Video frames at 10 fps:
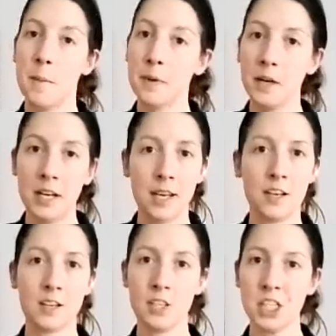
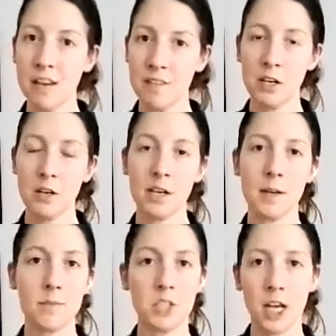pudding, shaving
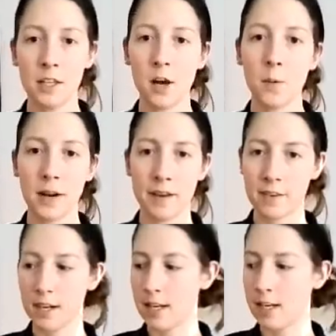cream, jello, whatever
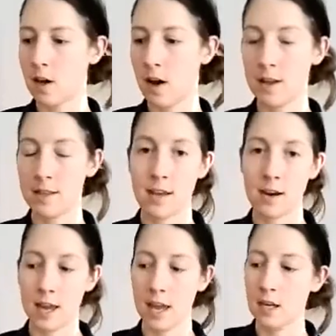it is on their
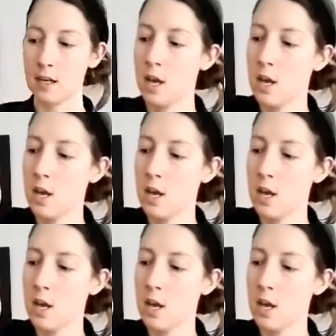hand.